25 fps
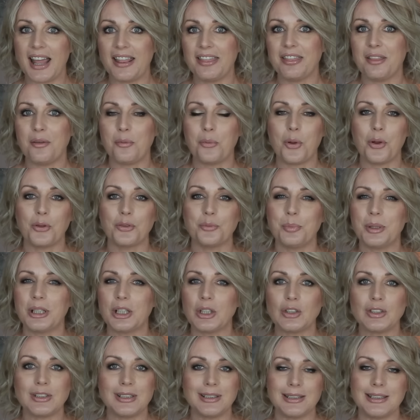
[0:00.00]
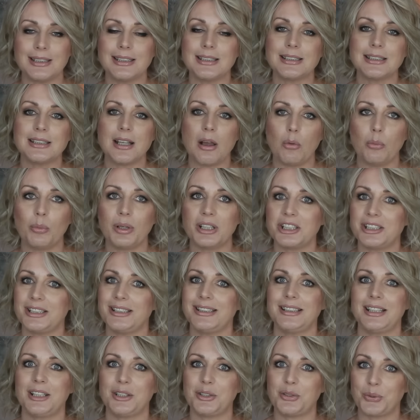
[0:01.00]
and the one because it is so much
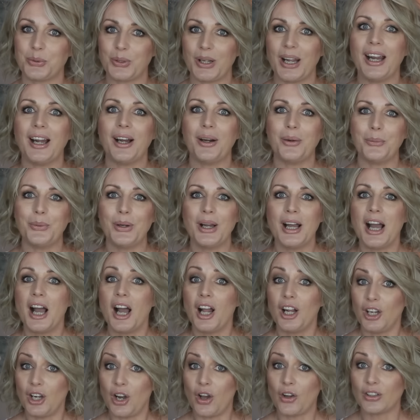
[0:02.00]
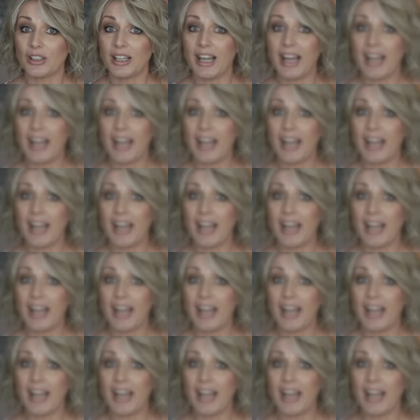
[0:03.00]
easier to curl long